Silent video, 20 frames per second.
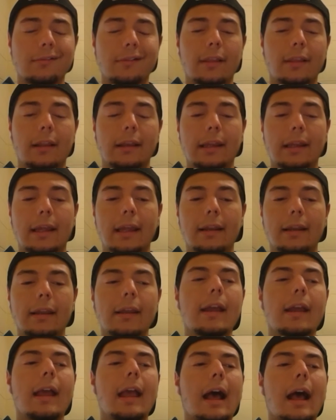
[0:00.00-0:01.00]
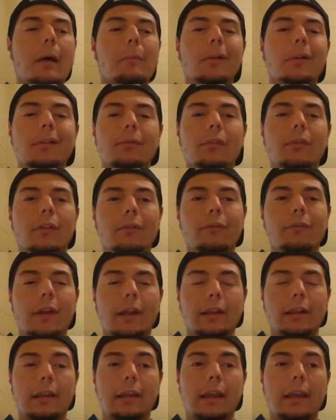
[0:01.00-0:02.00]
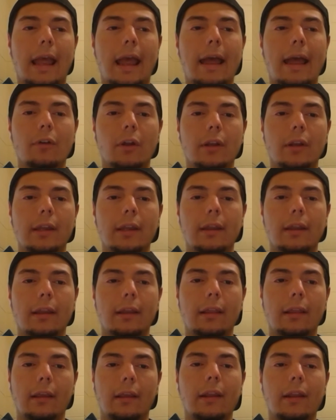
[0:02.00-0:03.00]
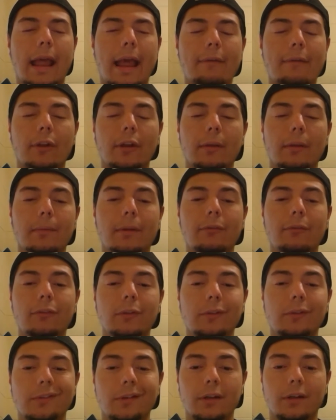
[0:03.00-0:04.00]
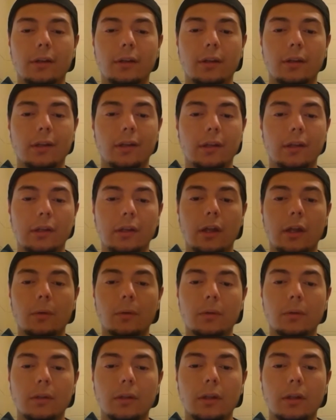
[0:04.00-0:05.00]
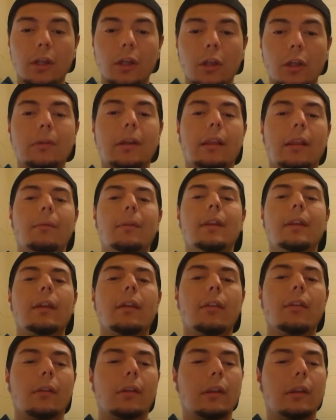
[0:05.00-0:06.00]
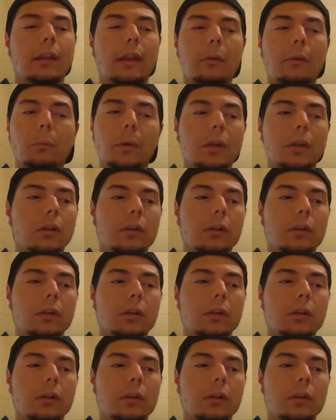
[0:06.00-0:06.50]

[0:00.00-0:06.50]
that he had, how much of an effect did it have on him? Is it going to have on him in the future? You know? Because let me tell you something, Nate.